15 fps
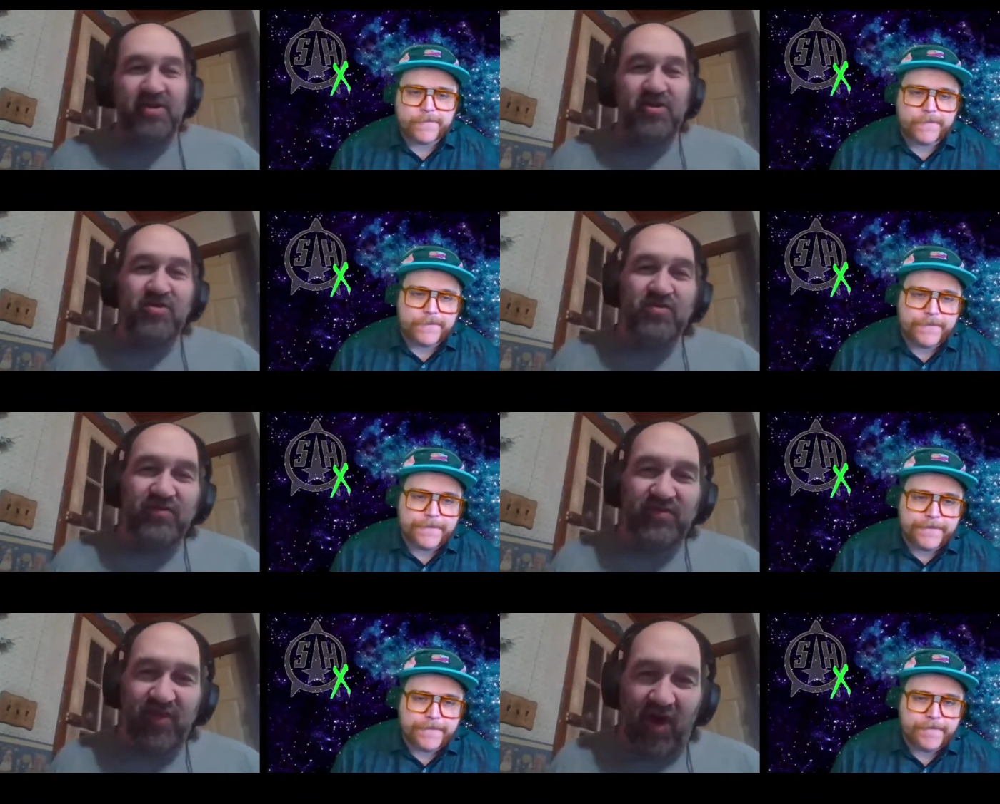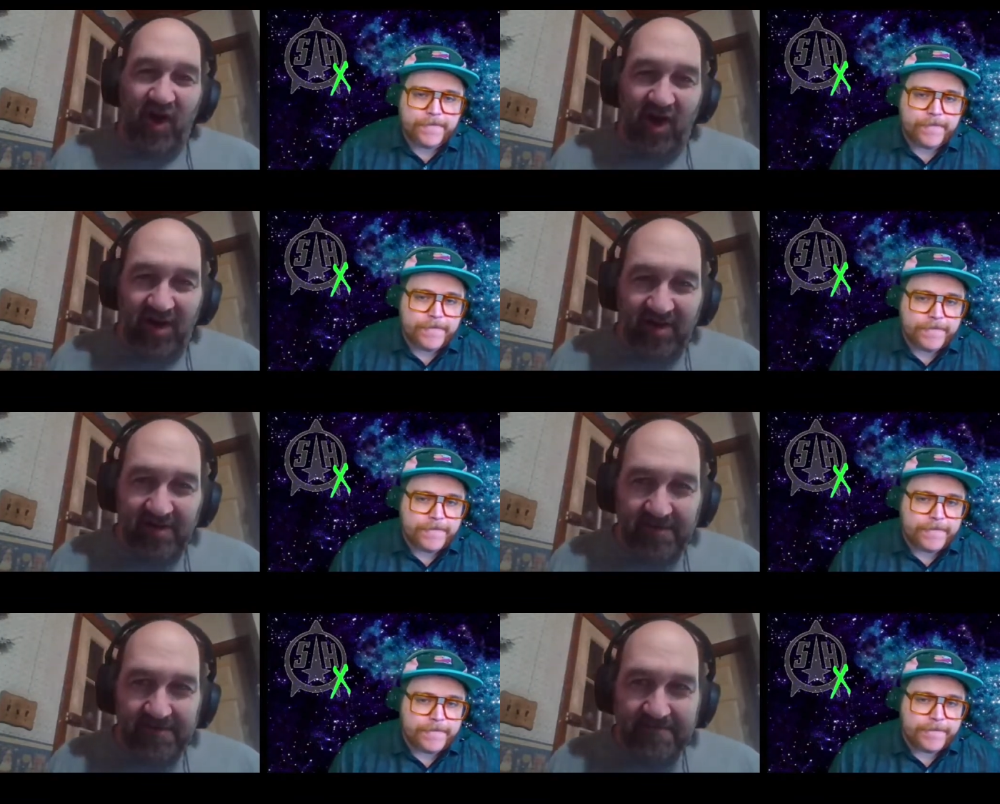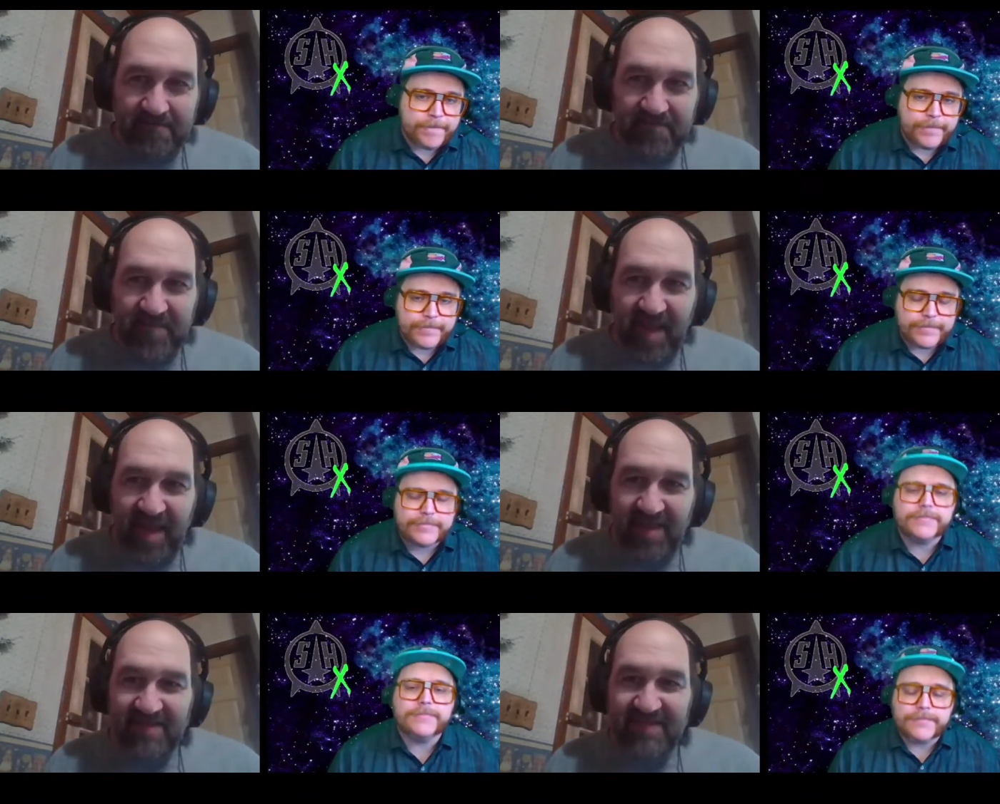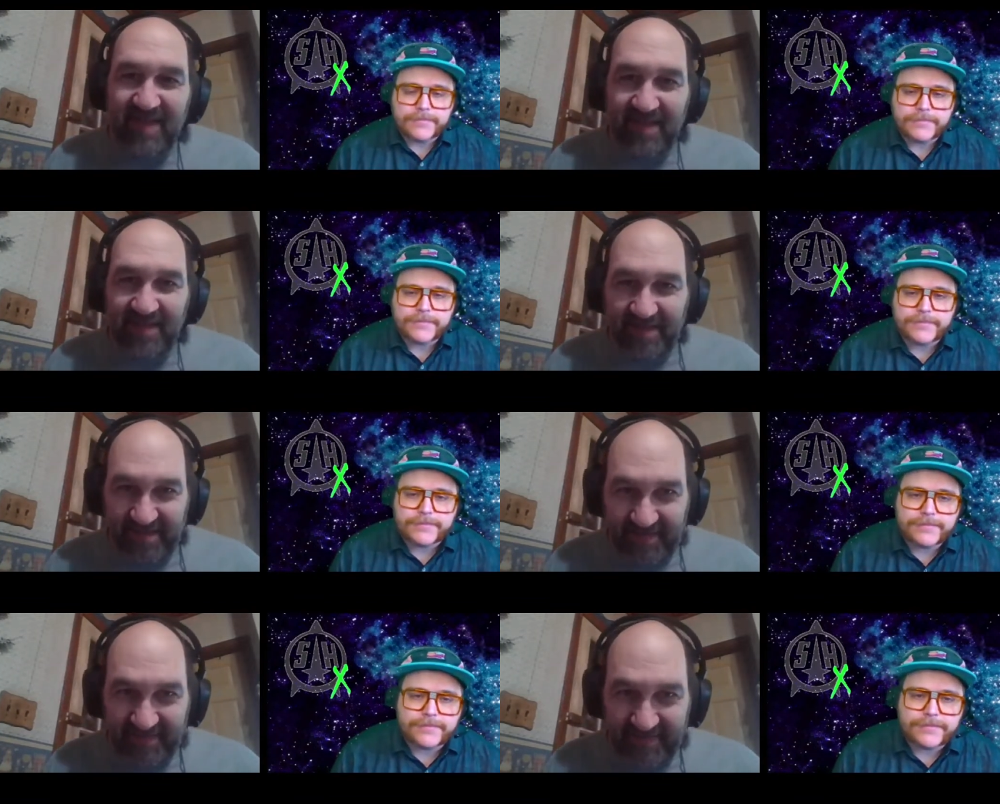Speaker 1: the new song,
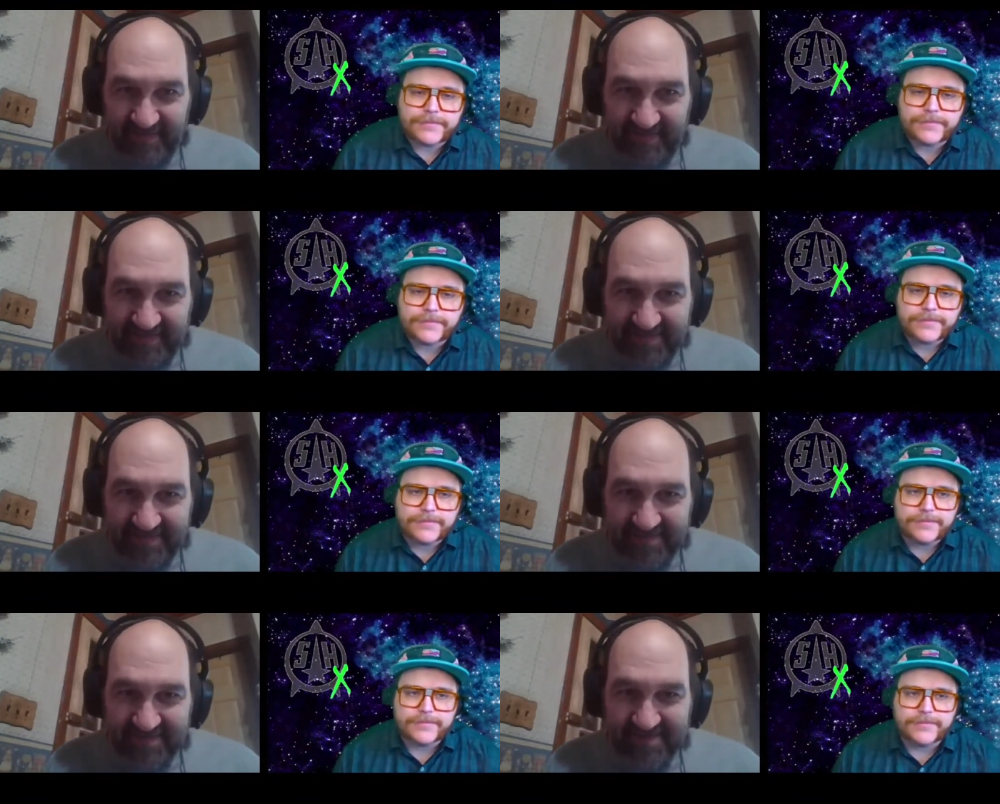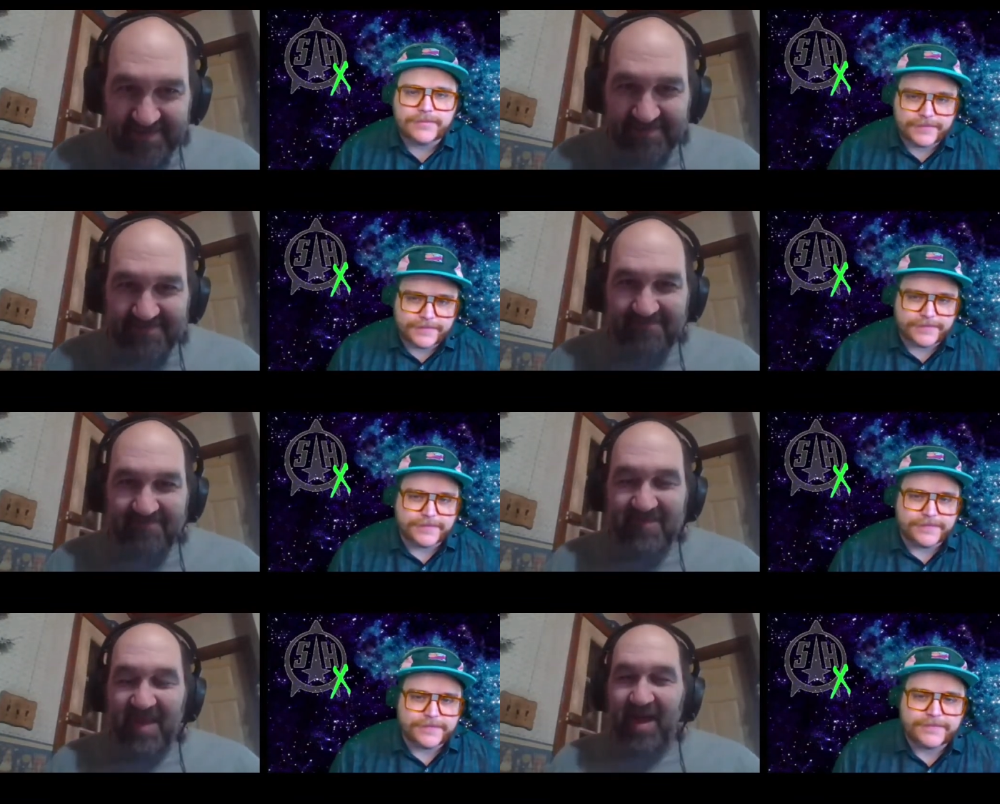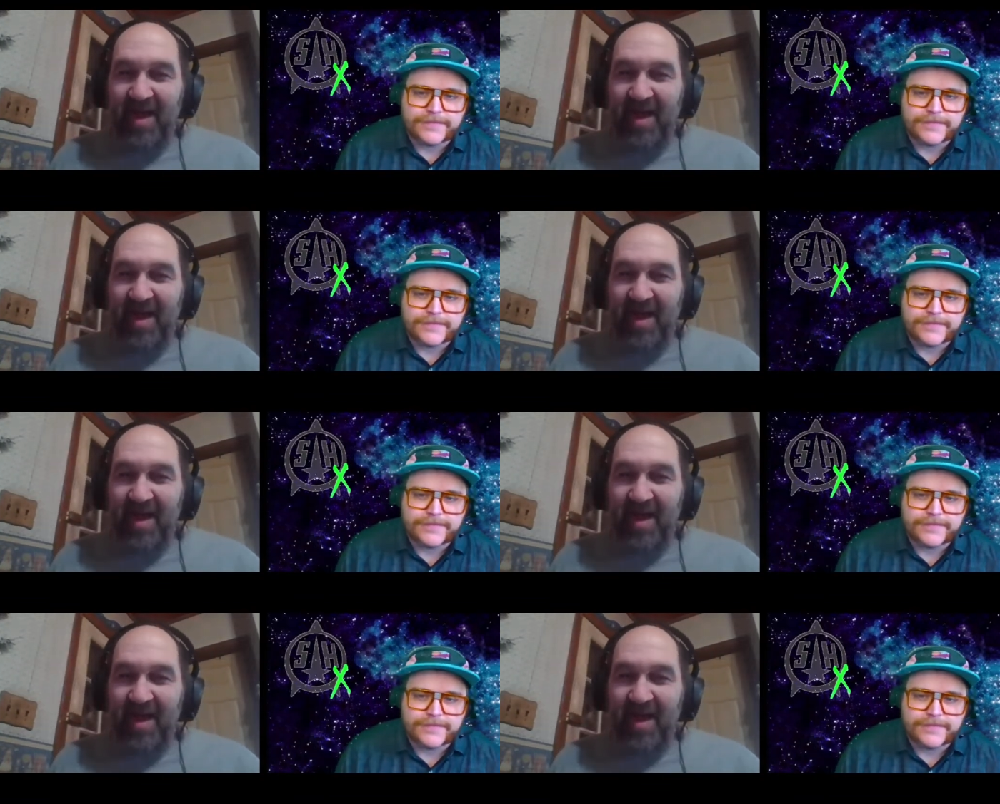Enceladus. Mm.